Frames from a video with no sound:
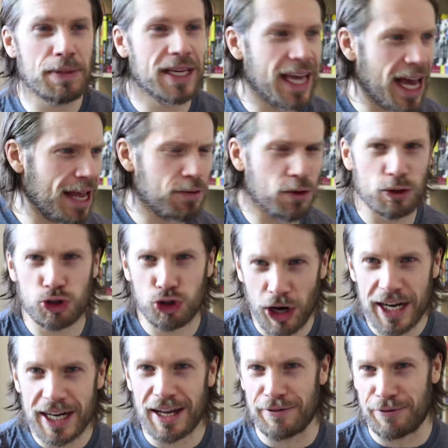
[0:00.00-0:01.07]
became your
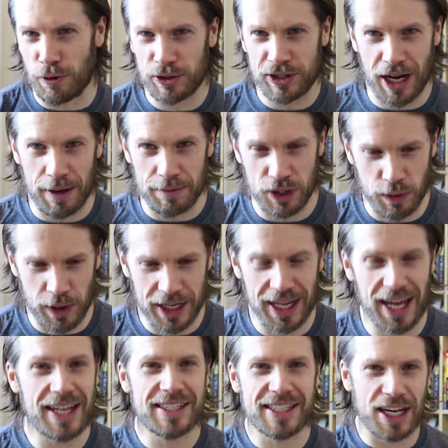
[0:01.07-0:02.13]
training 4 times a
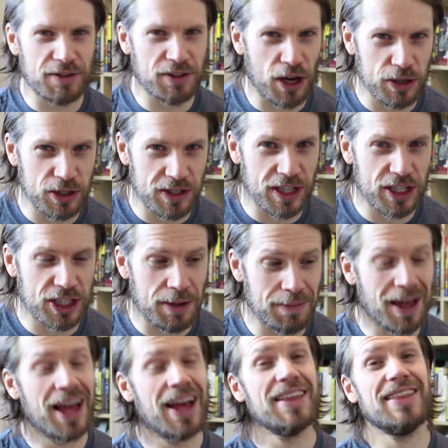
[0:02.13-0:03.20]
week instead of going to the gym,